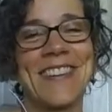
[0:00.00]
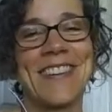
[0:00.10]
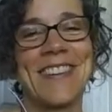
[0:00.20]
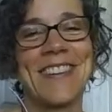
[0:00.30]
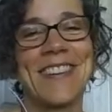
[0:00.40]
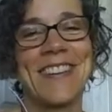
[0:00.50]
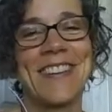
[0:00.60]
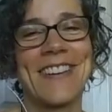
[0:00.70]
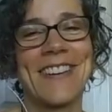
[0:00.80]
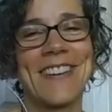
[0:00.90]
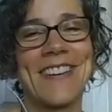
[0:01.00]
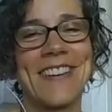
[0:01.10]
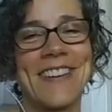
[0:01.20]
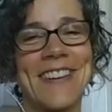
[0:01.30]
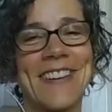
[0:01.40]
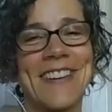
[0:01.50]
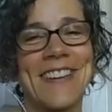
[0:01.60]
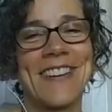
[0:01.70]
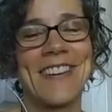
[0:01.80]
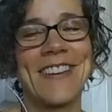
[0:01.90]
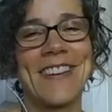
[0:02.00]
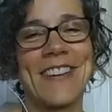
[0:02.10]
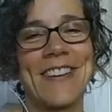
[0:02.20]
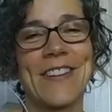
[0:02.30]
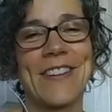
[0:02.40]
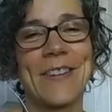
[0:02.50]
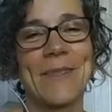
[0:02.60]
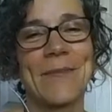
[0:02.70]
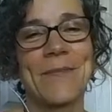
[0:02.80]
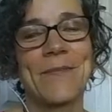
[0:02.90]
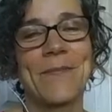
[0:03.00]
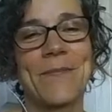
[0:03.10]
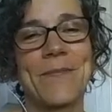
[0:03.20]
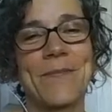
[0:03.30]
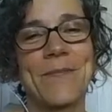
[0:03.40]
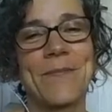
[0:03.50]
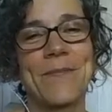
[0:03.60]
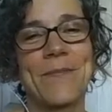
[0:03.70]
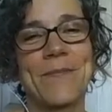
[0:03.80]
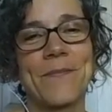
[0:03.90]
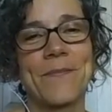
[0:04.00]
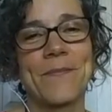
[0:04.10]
The person shown says nothing.